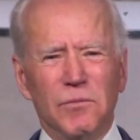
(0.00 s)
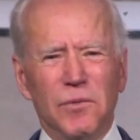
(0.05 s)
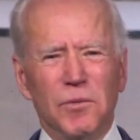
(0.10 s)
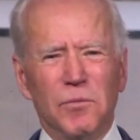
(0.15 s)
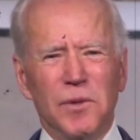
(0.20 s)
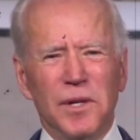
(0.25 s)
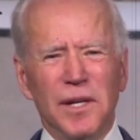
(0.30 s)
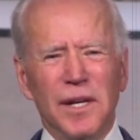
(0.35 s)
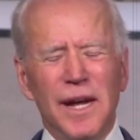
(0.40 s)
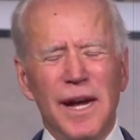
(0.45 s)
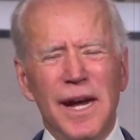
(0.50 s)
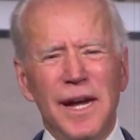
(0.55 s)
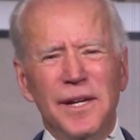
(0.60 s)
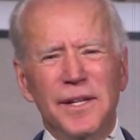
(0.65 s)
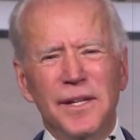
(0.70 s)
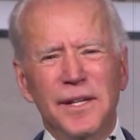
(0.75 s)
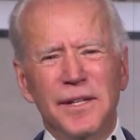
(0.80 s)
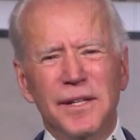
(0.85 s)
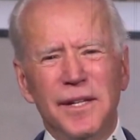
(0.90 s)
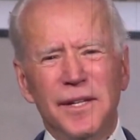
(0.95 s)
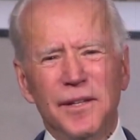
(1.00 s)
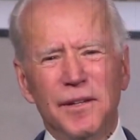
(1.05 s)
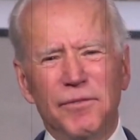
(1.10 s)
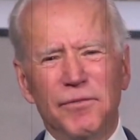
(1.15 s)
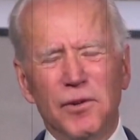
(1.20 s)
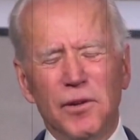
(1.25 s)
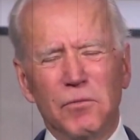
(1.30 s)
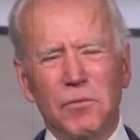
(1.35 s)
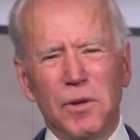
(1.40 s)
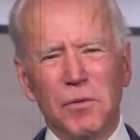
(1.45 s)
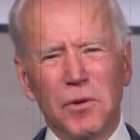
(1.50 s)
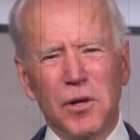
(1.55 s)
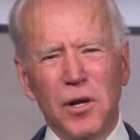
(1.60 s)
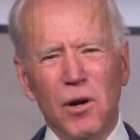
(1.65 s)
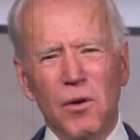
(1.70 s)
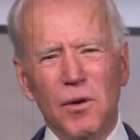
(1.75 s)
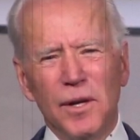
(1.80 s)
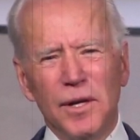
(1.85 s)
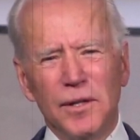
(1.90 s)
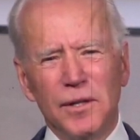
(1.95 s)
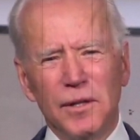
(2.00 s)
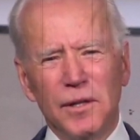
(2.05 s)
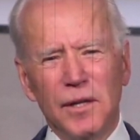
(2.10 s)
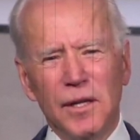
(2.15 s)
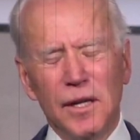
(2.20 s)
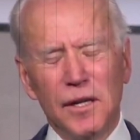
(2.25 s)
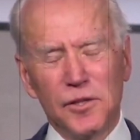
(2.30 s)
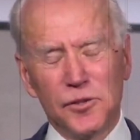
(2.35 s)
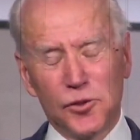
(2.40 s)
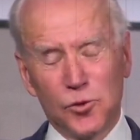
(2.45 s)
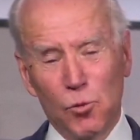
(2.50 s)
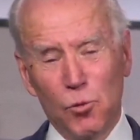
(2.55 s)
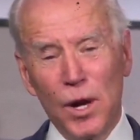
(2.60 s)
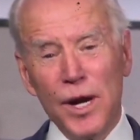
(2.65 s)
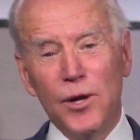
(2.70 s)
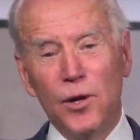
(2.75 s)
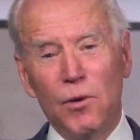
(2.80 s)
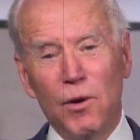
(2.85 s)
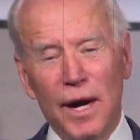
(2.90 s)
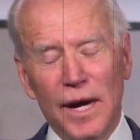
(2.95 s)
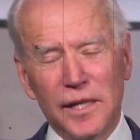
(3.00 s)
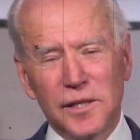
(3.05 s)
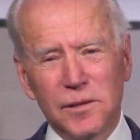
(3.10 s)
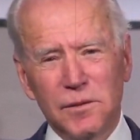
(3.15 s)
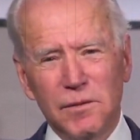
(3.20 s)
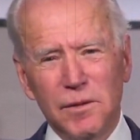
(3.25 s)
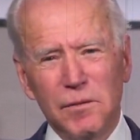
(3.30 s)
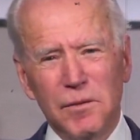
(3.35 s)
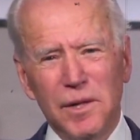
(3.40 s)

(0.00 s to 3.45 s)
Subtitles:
When we landed in the first, going to Soweto, actually.